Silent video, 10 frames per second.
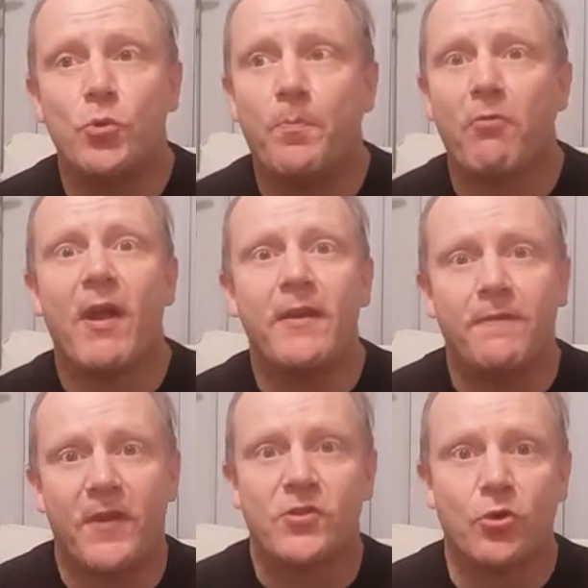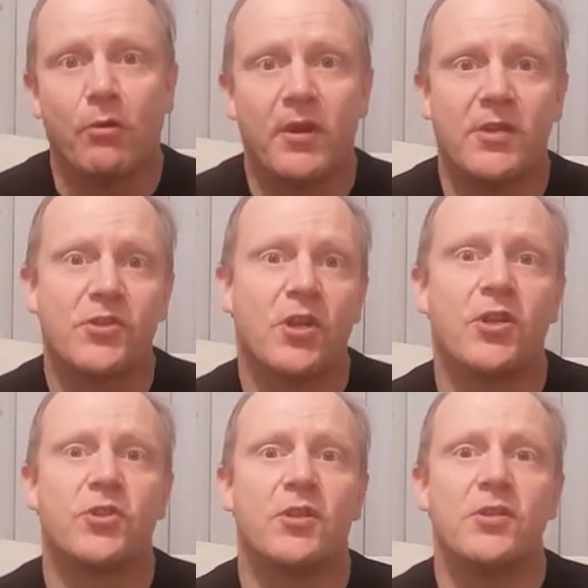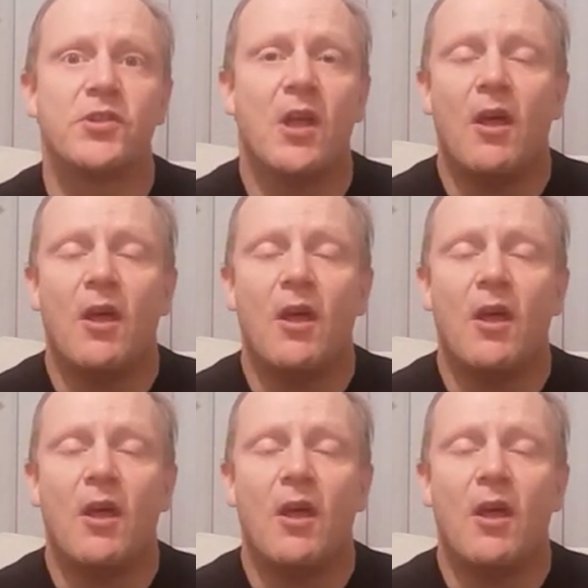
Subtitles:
berate Victorian surgeons